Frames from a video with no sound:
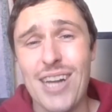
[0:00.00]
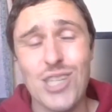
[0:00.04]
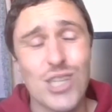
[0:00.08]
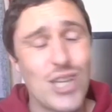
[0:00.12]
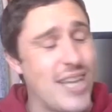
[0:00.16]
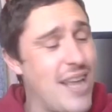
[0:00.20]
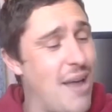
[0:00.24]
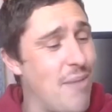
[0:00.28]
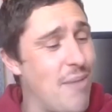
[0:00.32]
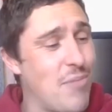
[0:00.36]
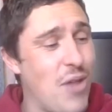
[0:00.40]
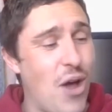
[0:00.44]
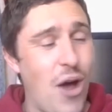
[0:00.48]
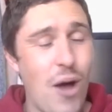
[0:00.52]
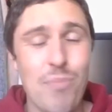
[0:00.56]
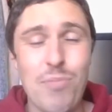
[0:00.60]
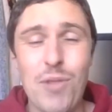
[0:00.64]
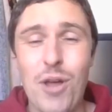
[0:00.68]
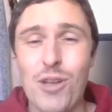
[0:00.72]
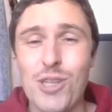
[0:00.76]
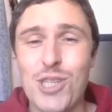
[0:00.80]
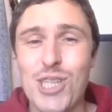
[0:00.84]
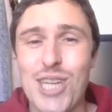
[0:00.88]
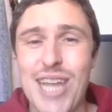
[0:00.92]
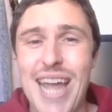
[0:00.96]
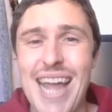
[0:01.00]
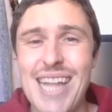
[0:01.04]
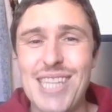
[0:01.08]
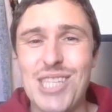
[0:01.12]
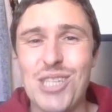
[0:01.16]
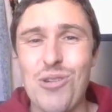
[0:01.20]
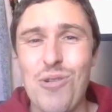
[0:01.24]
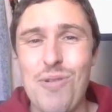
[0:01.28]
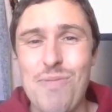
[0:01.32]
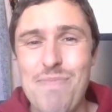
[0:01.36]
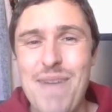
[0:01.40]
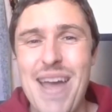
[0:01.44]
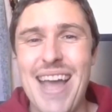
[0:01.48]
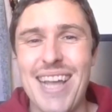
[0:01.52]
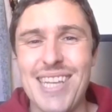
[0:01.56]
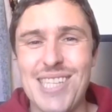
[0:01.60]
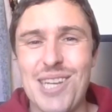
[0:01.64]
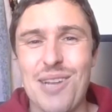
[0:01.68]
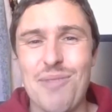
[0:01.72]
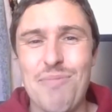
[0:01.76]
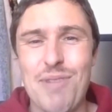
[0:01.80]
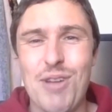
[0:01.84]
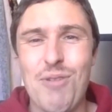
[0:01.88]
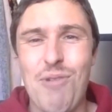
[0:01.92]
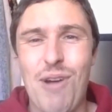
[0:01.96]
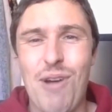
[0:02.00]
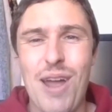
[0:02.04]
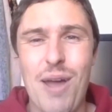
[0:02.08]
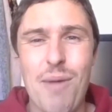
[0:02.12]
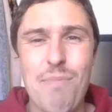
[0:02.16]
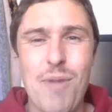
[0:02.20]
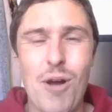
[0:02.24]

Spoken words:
Actually, I'm not scared to admit it's going to be quite